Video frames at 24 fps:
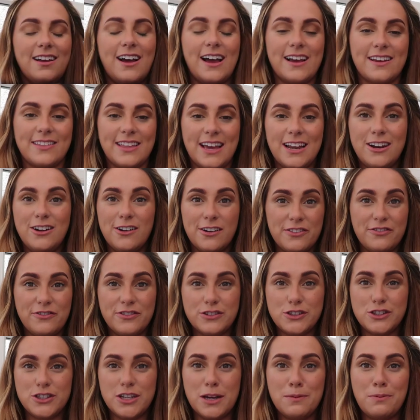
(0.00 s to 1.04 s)
like. They look
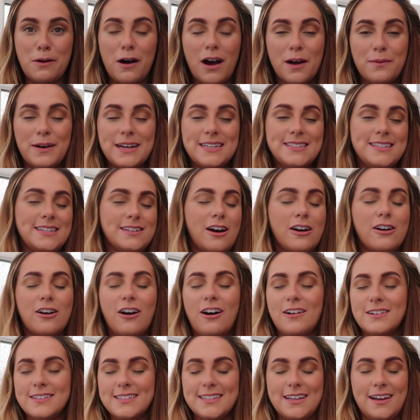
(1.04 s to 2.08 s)
super high-waisted. I
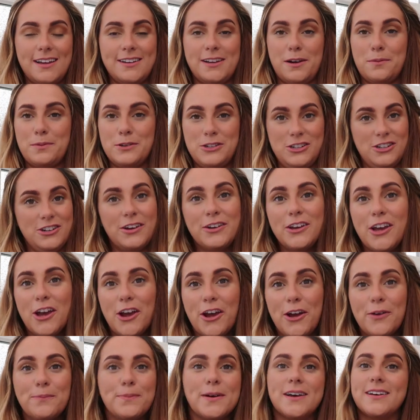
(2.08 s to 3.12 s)
can't stand up and show
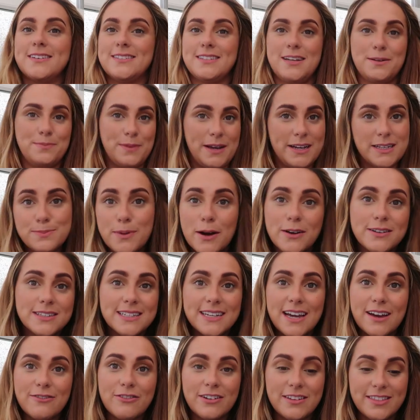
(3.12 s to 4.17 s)
you because I'd be
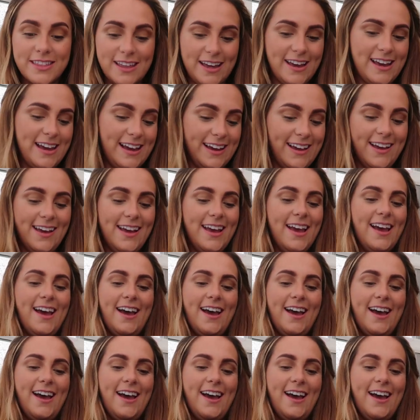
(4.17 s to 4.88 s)
exposing everything.